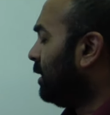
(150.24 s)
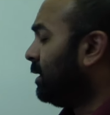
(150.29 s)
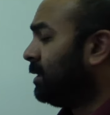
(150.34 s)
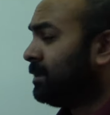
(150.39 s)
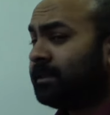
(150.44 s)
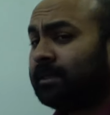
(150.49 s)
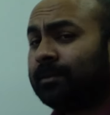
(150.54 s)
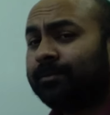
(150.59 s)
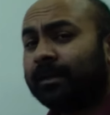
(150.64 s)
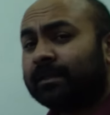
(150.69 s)

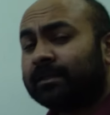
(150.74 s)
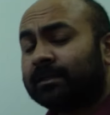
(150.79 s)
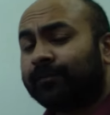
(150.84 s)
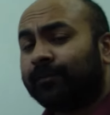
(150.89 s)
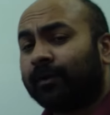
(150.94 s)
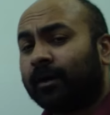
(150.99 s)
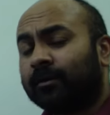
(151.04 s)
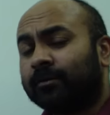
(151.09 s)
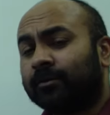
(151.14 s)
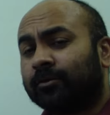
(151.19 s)
this is the basis
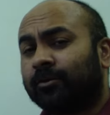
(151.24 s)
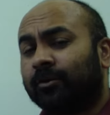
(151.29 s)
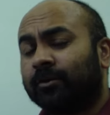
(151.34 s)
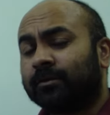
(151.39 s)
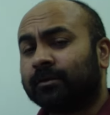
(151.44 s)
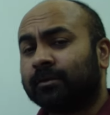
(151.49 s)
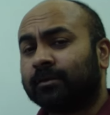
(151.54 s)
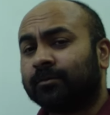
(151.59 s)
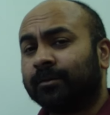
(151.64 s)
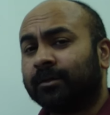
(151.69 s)
for how the
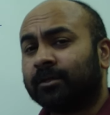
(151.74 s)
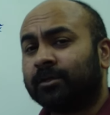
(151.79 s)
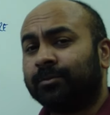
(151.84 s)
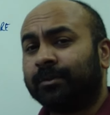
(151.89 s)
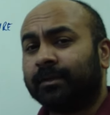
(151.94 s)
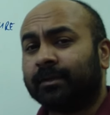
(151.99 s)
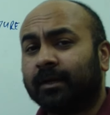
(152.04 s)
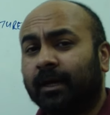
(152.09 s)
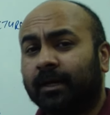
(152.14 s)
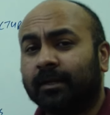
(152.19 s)
course is going to
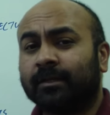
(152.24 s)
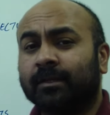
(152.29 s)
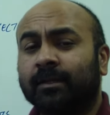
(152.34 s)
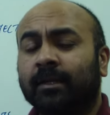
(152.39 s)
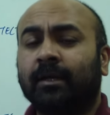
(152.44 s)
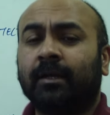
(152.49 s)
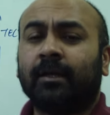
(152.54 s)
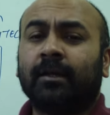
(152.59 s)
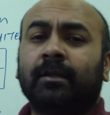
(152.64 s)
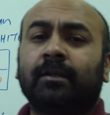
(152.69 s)
be
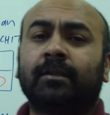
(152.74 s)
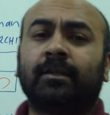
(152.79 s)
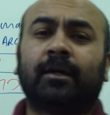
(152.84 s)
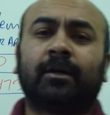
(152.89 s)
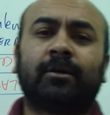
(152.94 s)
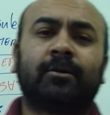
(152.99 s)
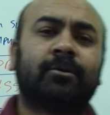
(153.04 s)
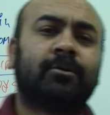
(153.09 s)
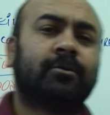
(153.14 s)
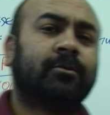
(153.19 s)
run.
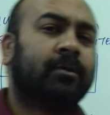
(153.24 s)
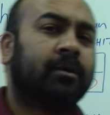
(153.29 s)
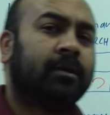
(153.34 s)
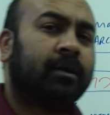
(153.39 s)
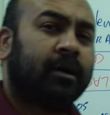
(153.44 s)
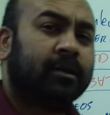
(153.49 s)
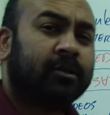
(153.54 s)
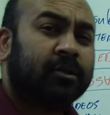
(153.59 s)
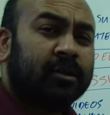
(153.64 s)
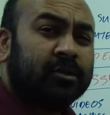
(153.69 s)
Now
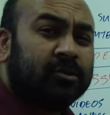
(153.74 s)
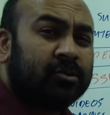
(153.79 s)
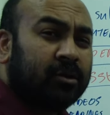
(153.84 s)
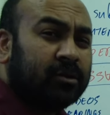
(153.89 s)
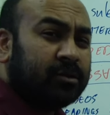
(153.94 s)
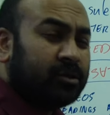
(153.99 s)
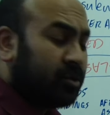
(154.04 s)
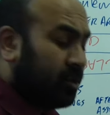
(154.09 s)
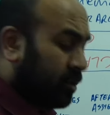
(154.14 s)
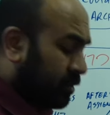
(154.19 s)
I thought I should
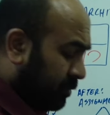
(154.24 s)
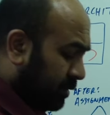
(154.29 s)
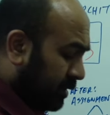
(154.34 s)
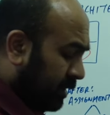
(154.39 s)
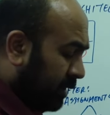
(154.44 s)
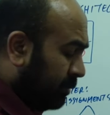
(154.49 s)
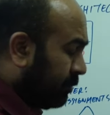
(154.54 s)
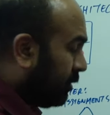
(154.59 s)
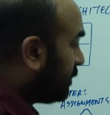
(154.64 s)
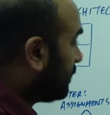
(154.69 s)
also talk
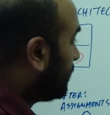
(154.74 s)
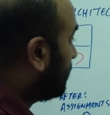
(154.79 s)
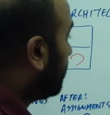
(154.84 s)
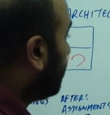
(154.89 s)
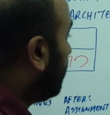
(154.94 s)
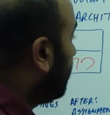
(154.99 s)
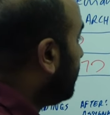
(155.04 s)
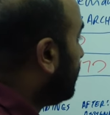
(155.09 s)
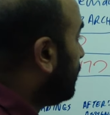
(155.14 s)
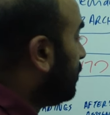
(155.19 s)
quickly about
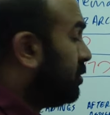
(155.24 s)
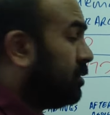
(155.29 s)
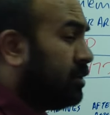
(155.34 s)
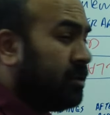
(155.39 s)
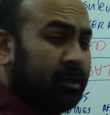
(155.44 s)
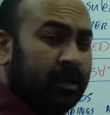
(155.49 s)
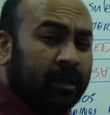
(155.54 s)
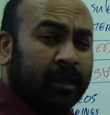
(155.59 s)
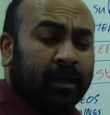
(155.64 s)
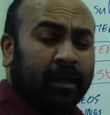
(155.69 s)

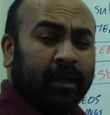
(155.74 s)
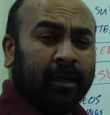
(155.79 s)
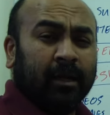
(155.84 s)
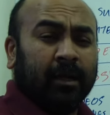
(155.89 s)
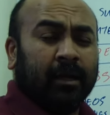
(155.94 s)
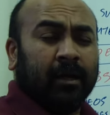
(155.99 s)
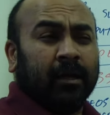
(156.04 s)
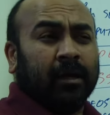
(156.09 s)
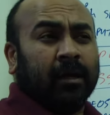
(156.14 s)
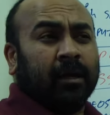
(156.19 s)
schedule.
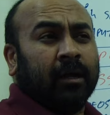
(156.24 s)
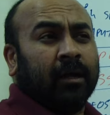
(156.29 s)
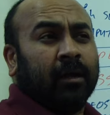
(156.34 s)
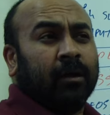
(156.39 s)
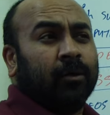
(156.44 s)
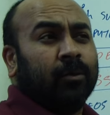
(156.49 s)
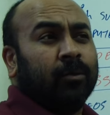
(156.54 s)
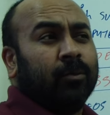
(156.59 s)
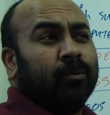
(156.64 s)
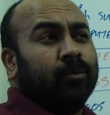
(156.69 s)

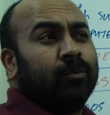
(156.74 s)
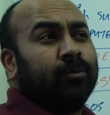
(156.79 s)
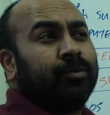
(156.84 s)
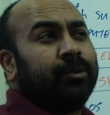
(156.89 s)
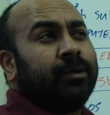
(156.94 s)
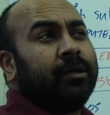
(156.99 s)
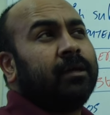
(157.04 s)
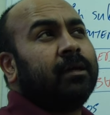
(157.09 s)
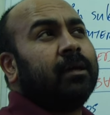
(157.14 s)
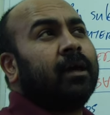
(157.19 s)

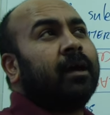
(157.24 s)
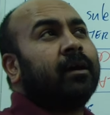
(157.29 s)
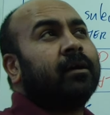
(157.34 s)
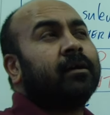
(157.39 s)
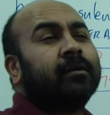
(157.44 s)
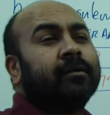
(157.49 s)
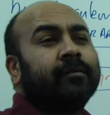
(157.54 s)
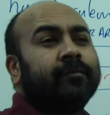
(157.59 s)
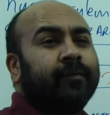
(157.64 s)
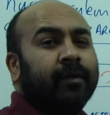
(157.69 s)
We
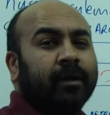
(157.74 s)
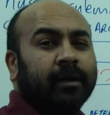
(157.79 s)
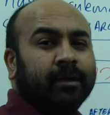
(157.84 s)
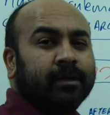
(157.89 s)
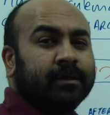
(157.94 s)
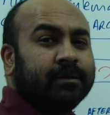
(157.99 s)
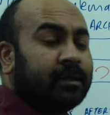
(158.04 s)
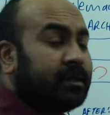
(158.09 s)
have a